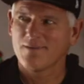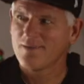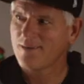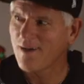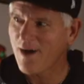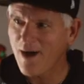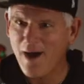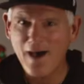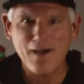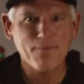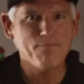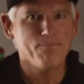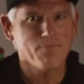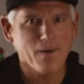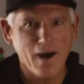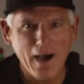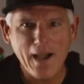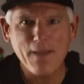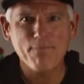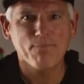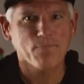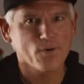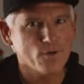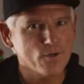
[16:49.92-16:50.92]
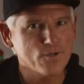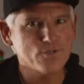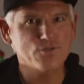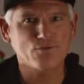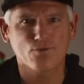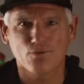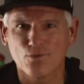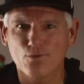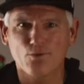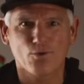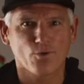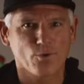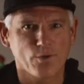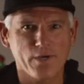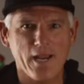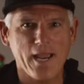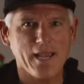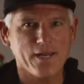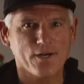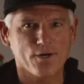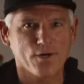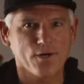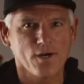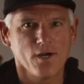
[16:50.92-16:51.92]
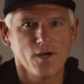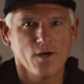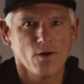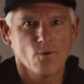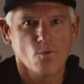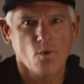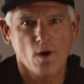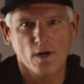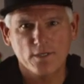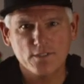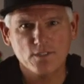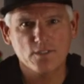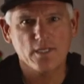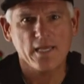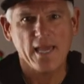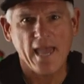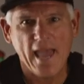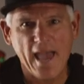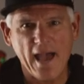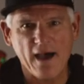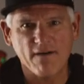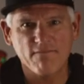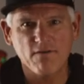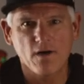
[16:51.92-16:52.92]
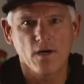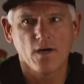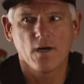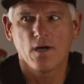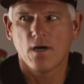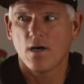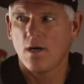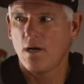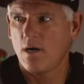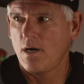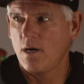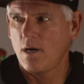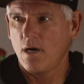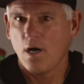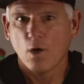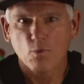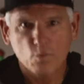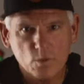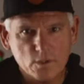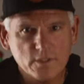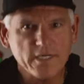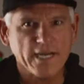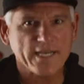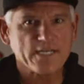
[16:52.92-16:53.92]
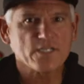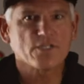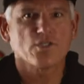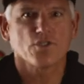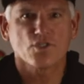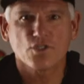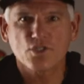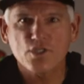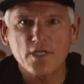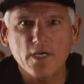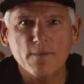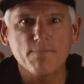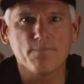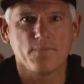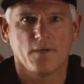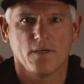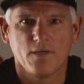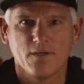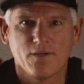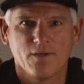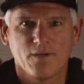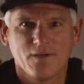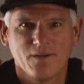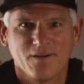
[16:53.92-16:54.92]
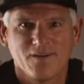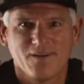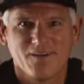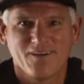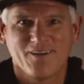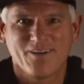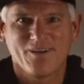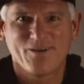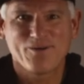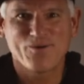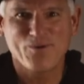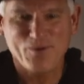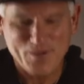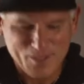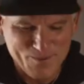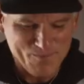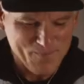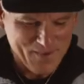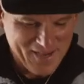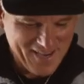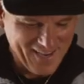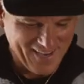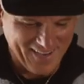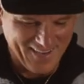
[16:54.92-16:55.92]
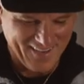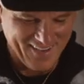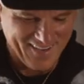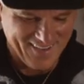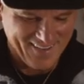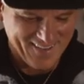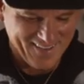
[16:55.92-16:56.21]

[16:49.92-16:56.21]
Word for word: God, my personal Creator, wants to have a relationship with me,